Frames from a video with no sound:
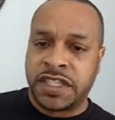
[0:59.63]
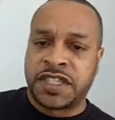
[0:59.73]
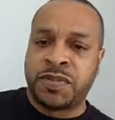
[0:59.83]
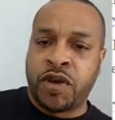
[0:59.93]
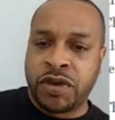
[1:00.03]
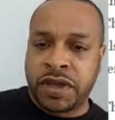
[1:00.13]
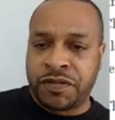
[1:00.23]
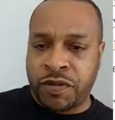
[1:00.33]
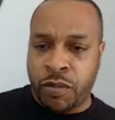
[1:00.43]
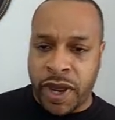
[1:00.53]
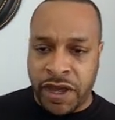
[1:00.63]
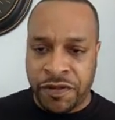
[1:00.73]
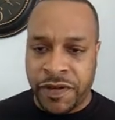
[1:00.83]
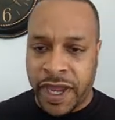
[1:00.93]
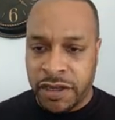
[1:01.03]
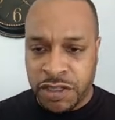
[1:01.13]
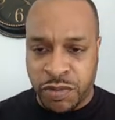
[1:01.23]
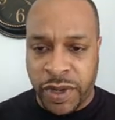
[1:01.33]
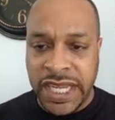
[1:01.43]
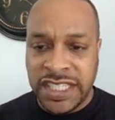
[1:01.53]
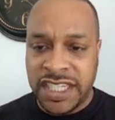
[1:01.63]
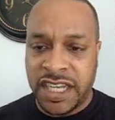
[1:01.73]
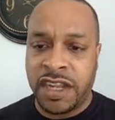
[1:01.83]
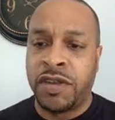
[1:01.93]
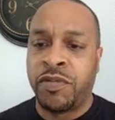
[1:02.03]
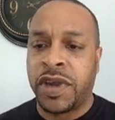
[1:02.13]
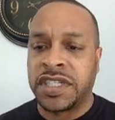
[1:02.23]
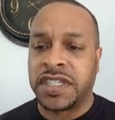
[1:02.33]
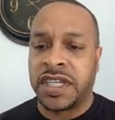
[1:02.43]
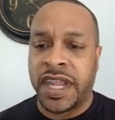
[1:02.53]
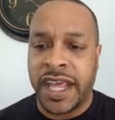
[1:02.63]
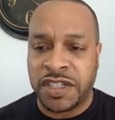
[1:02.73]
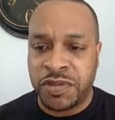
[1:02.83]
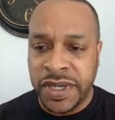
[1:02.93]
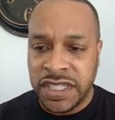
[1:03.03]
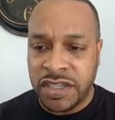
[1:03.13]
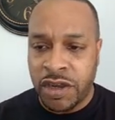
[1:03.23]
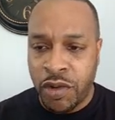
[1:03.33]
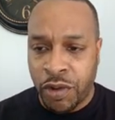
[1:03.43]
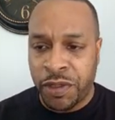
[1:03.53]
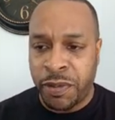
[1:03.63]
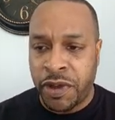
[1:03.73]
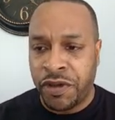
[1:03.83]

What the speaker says: Smoke from wildfires raging in Russia has reached the North